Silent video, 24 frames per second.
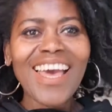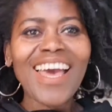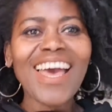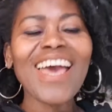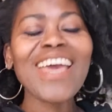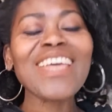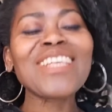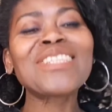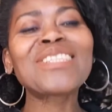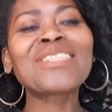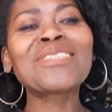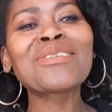
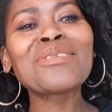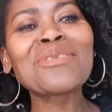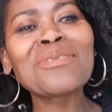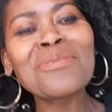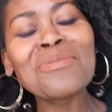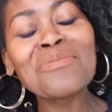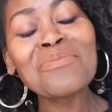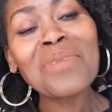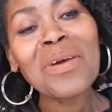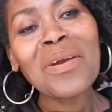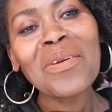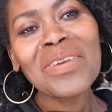Hi to
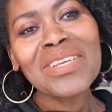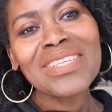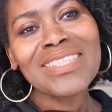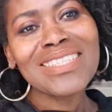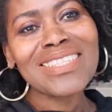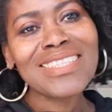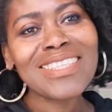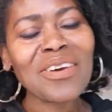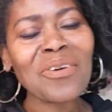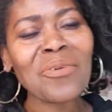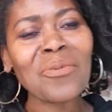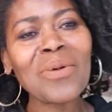
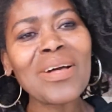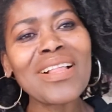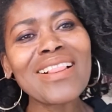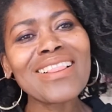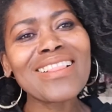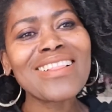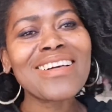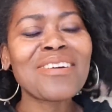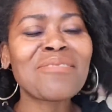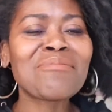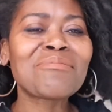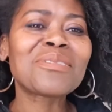Parisia,
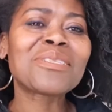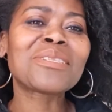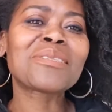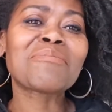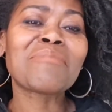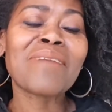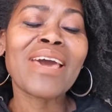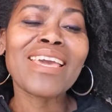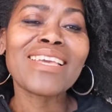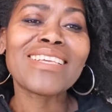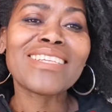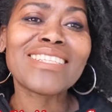welcome to
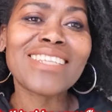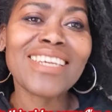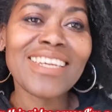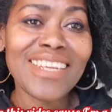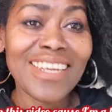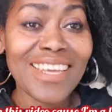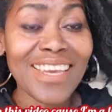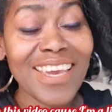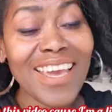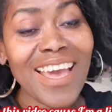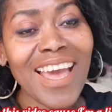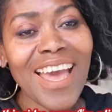my
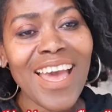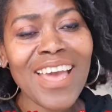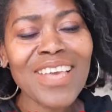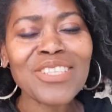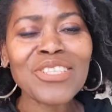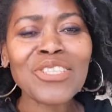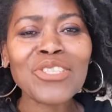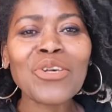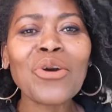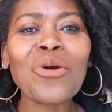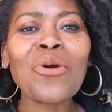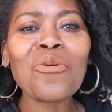channel
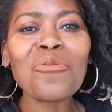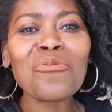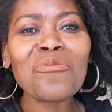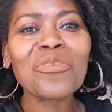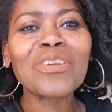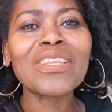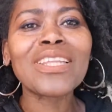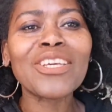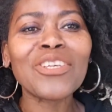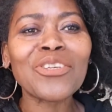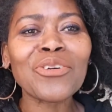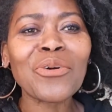guys.
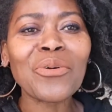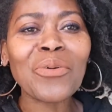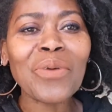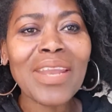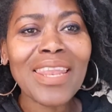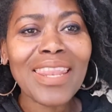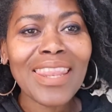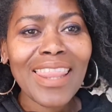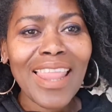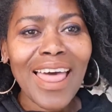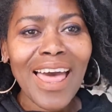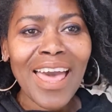Hopefully you're
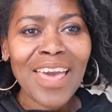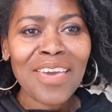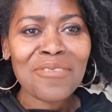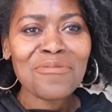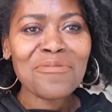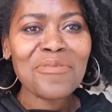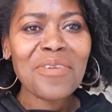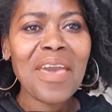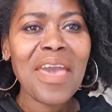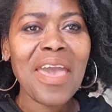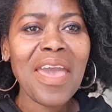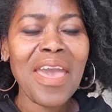alive
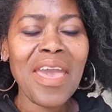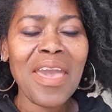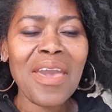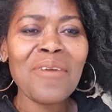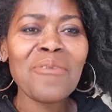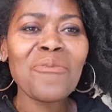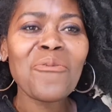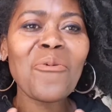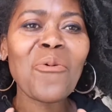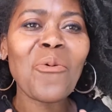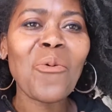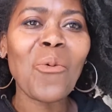
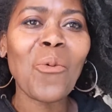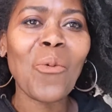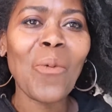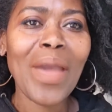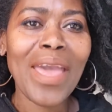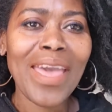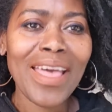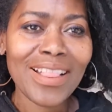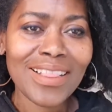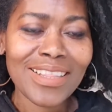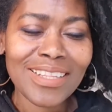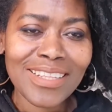and
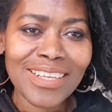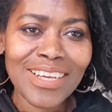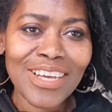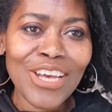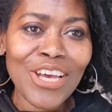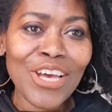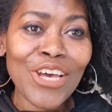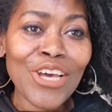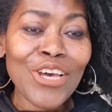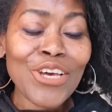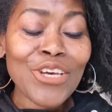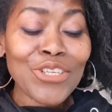well.
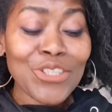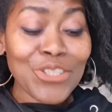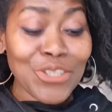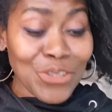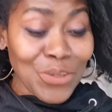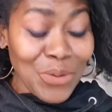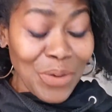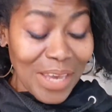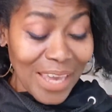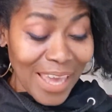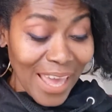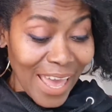
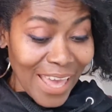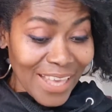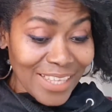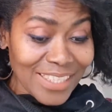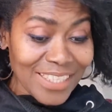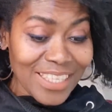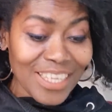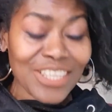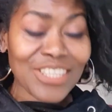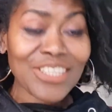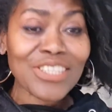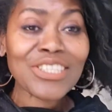So guys,
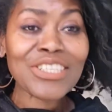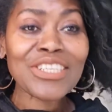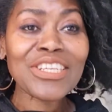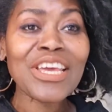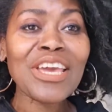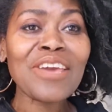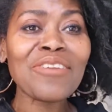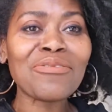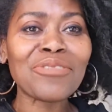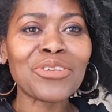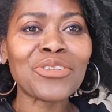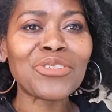in
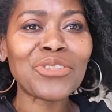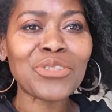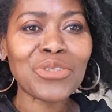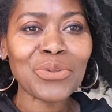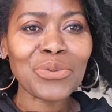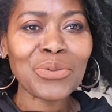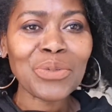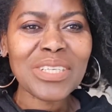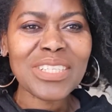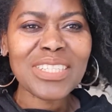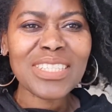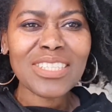today's
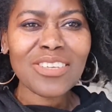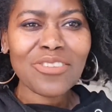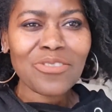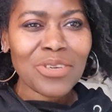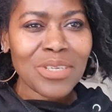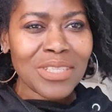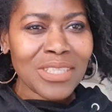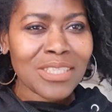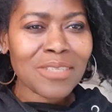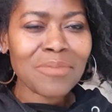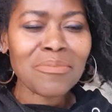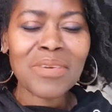video it's
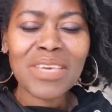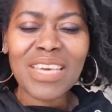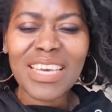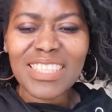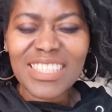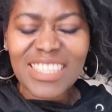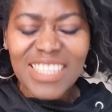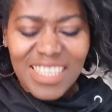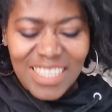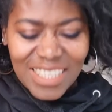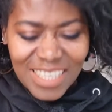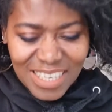going to be
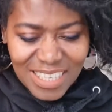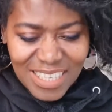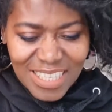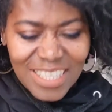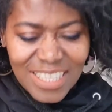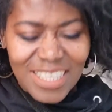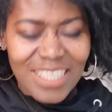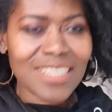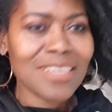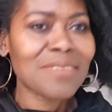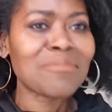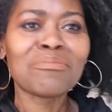just a
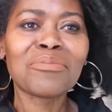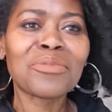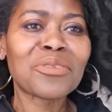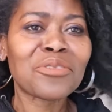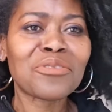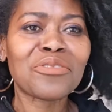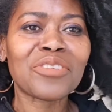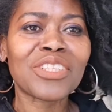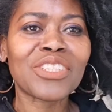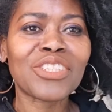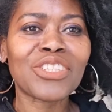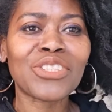simple
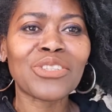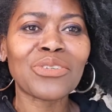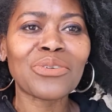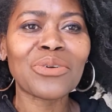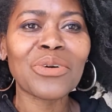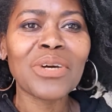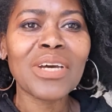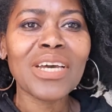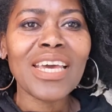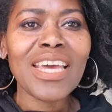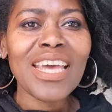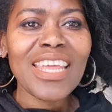video.
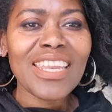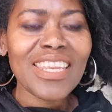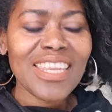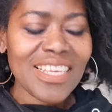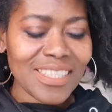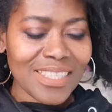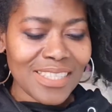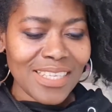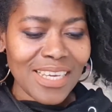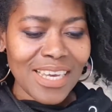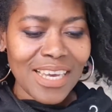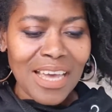
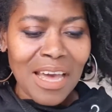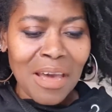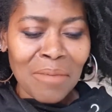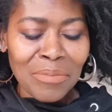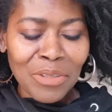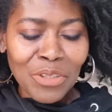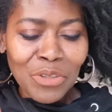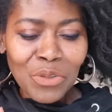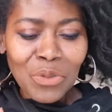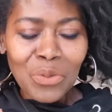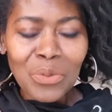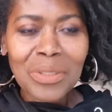I've
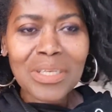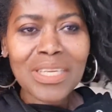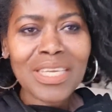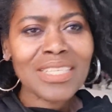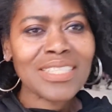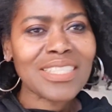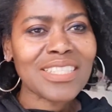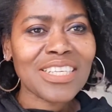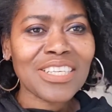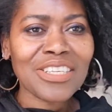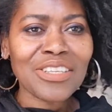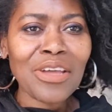been doing
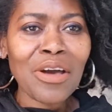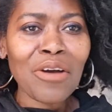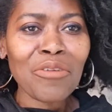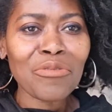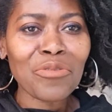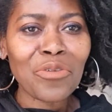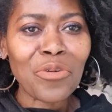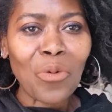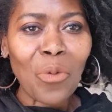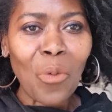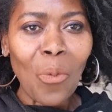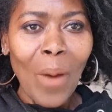this thing now
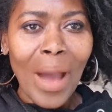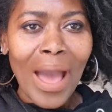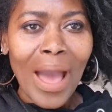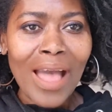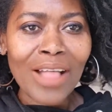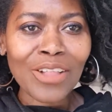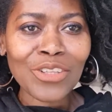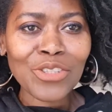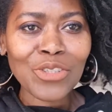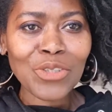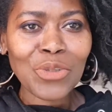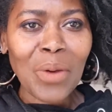for a
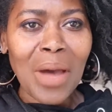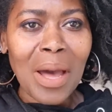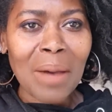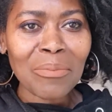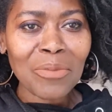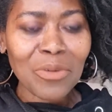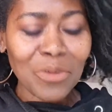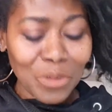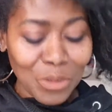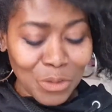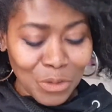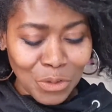while, so I'm
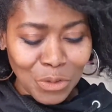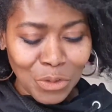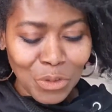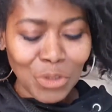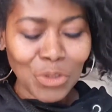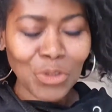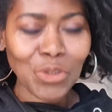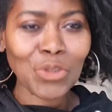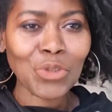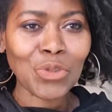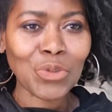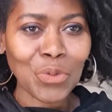going to
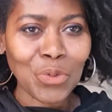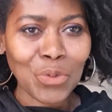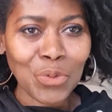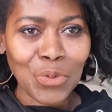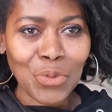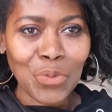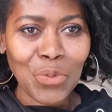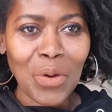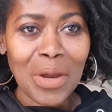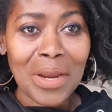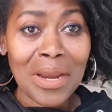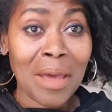show
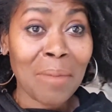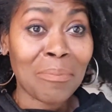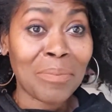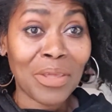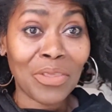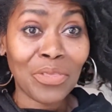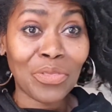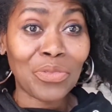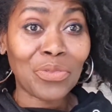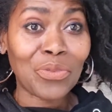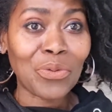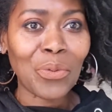you what I've
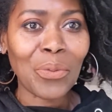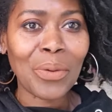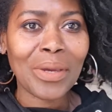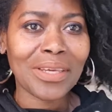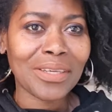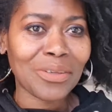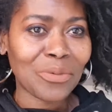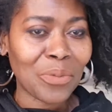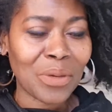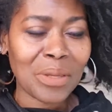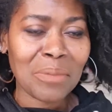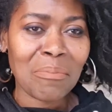been
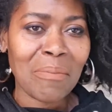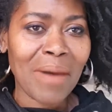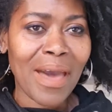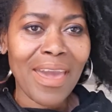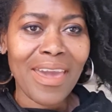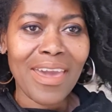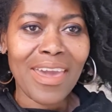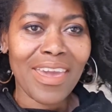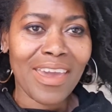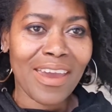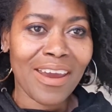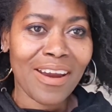doing with
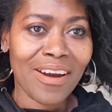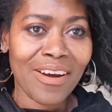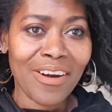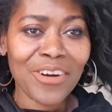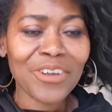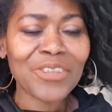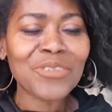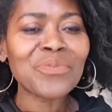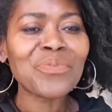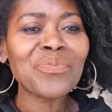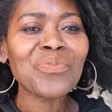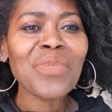my hair.
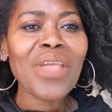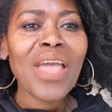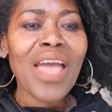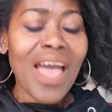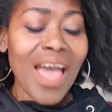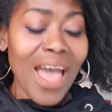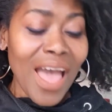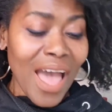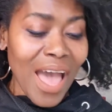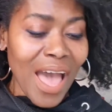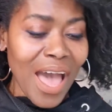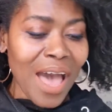
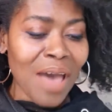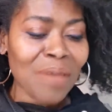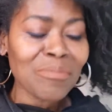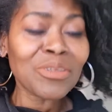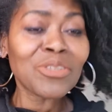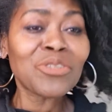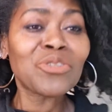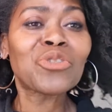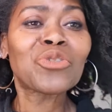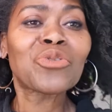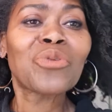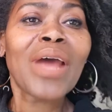I've
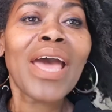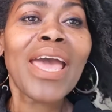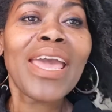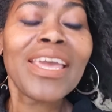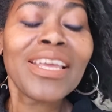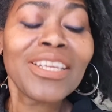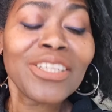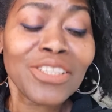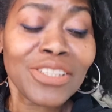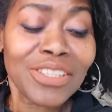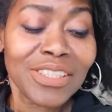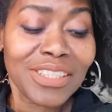been
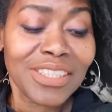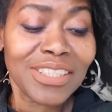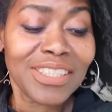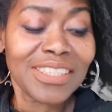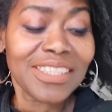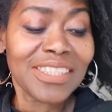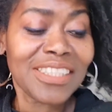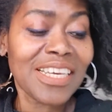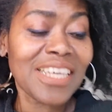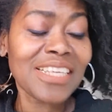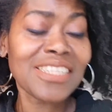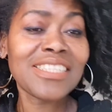trying
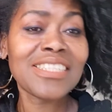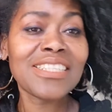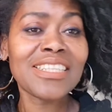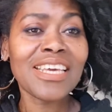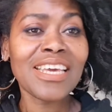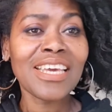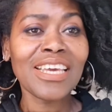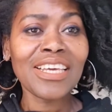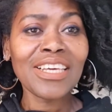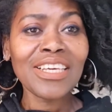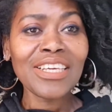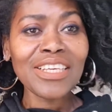this
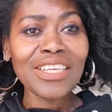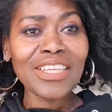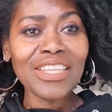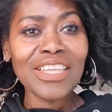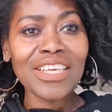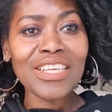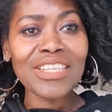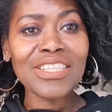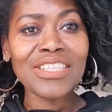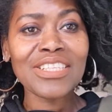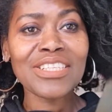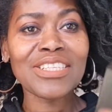thing.
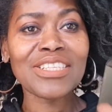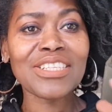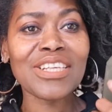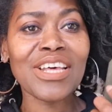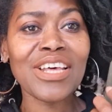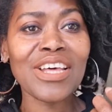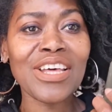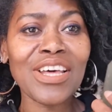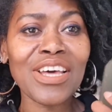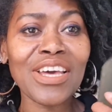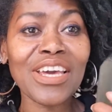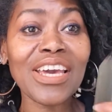This is
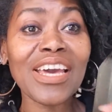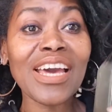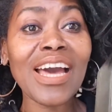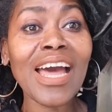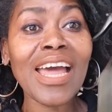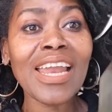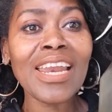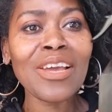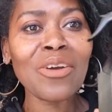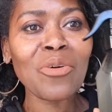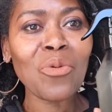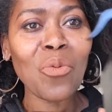a
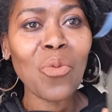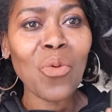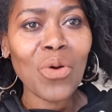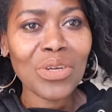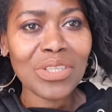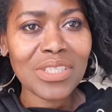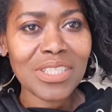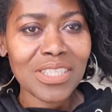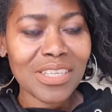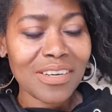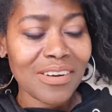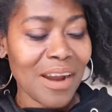garlic
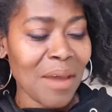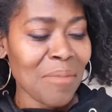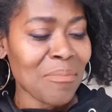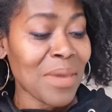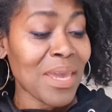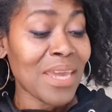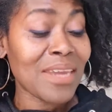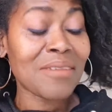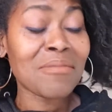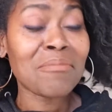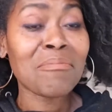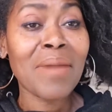water. I
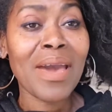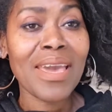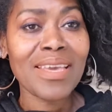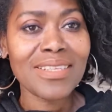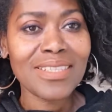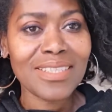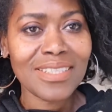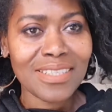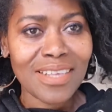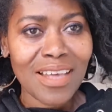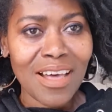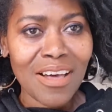made it
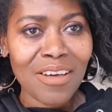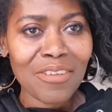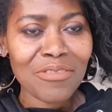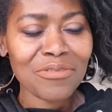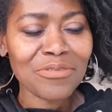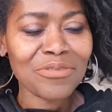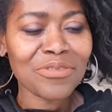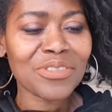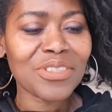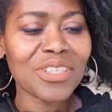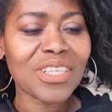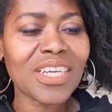
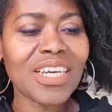myself.